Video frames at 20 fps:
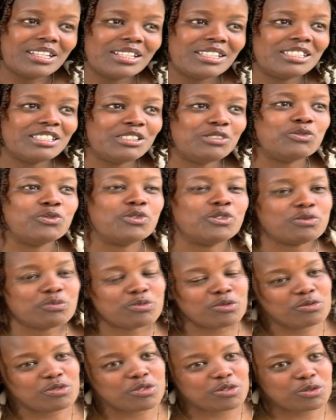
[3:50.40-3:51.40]
she was
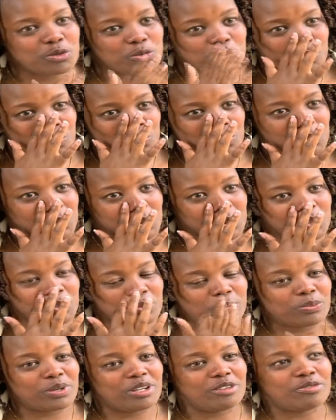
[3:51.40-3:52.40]
able to,
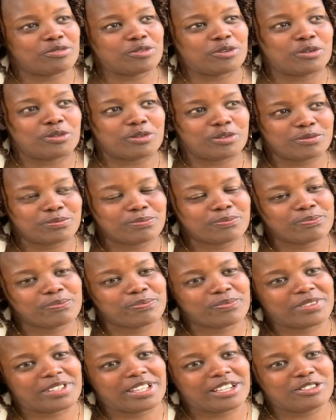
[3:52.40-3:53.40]
to pay for
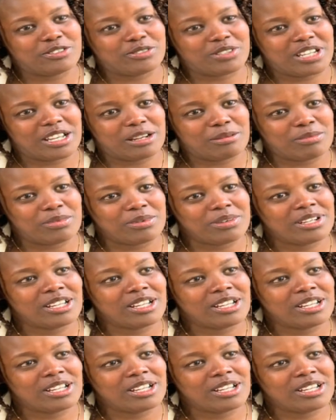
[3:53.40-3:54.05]
that rehab.